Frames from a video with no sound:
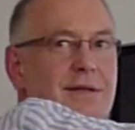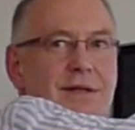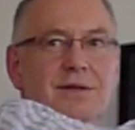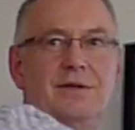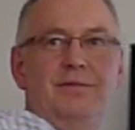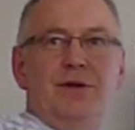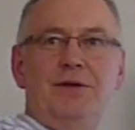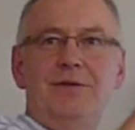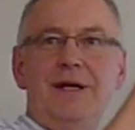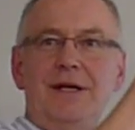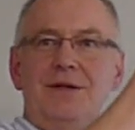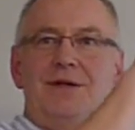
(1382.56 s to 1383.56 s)
this sort of
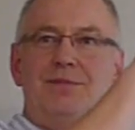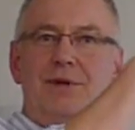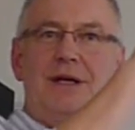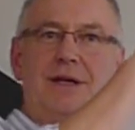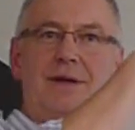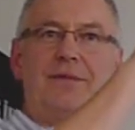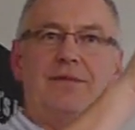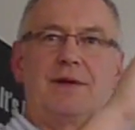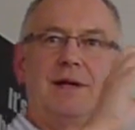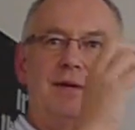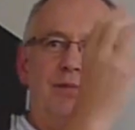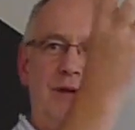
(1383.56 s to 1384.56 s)
mid-range peak.
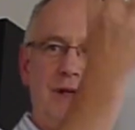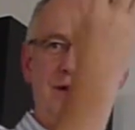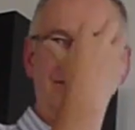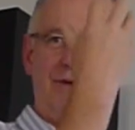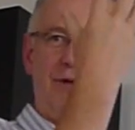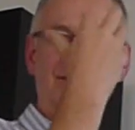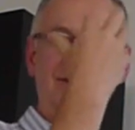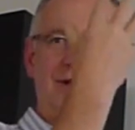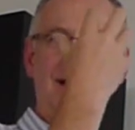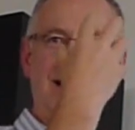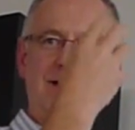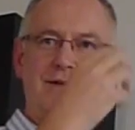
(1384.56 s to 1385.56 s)
It brings the vocals
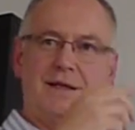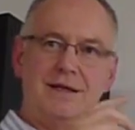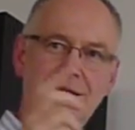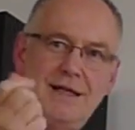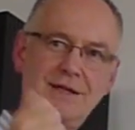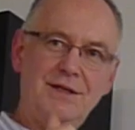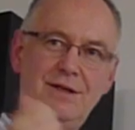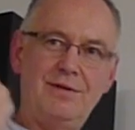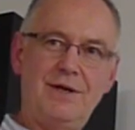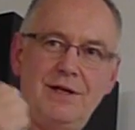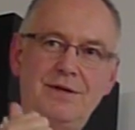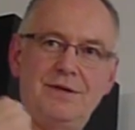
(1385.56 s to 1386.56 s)
out, and it's actually
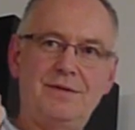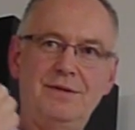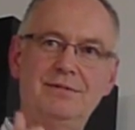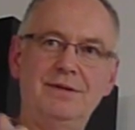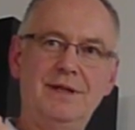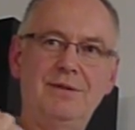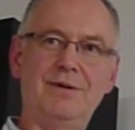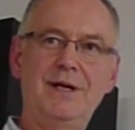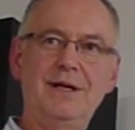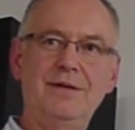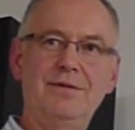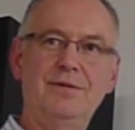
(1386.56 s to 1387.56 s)
quite useful in a
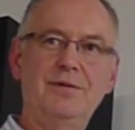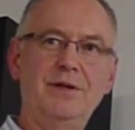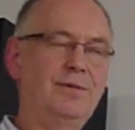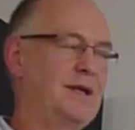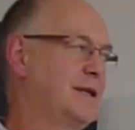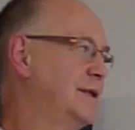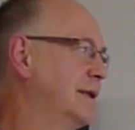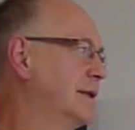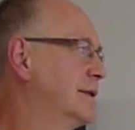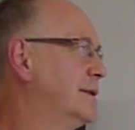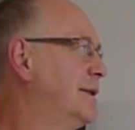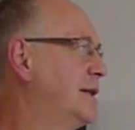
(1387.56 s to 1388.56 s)
way when you're mixing
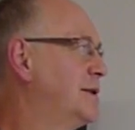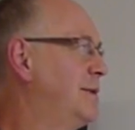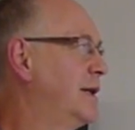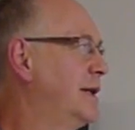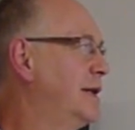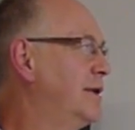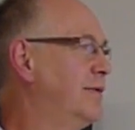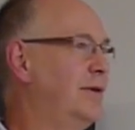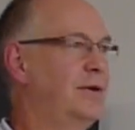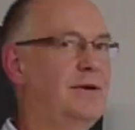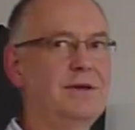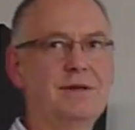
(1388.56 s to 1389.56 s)
to actually be able to hear your
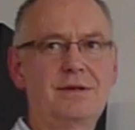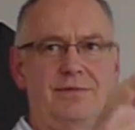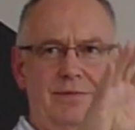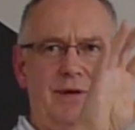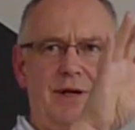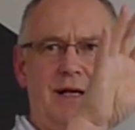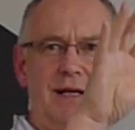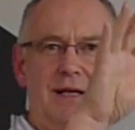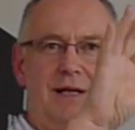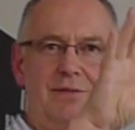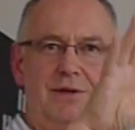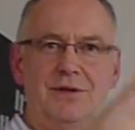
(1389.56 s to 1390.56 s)
vocals very
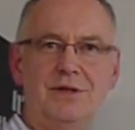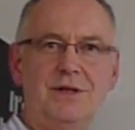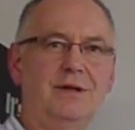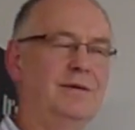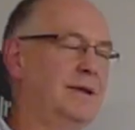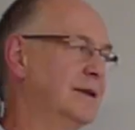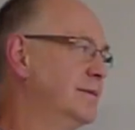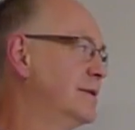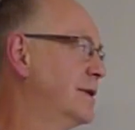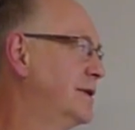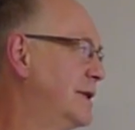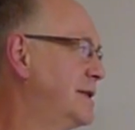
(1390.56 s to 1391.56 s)
clearly when you're soloing them.
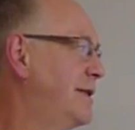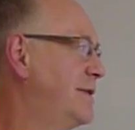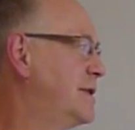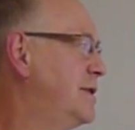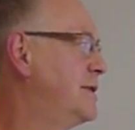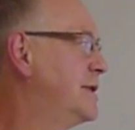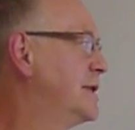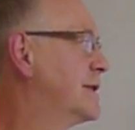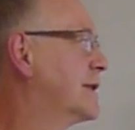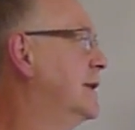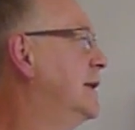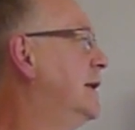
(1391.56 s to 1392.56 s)
So it does have its
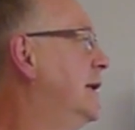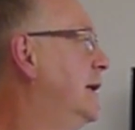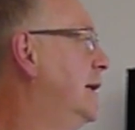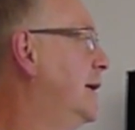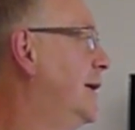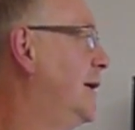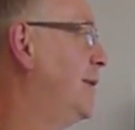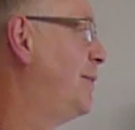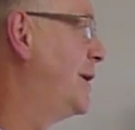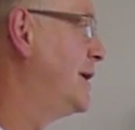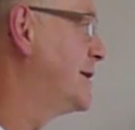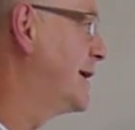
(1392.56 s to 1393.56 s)
uses,
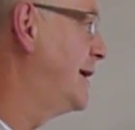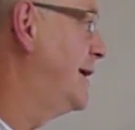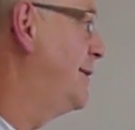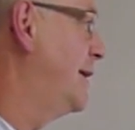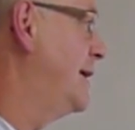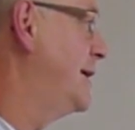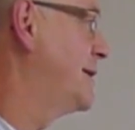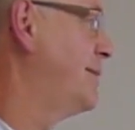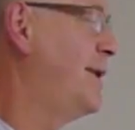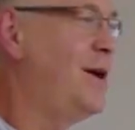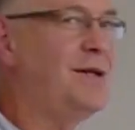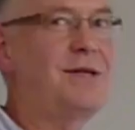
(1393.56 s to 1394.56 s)
but as a
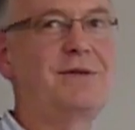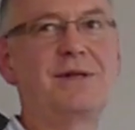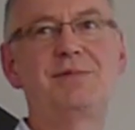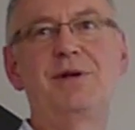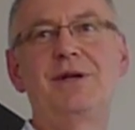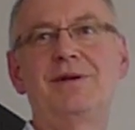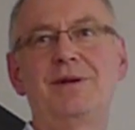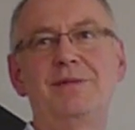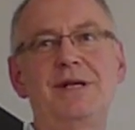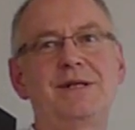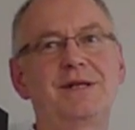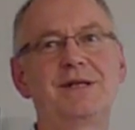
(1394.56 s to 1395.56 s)
mastering speaker and a
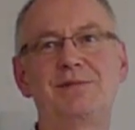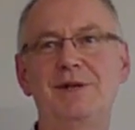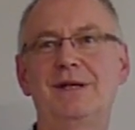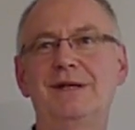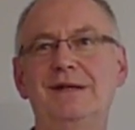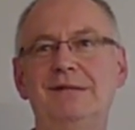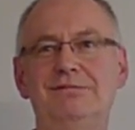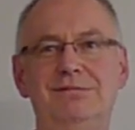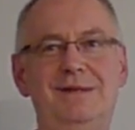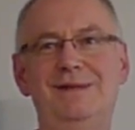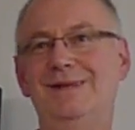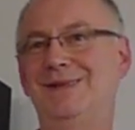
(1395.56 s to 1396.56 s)
mixing speaker,
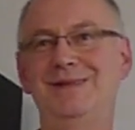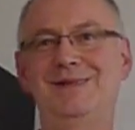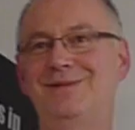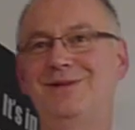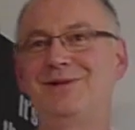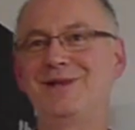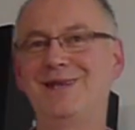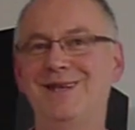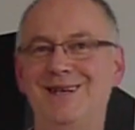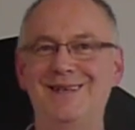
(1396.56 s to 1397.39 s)
I think it's very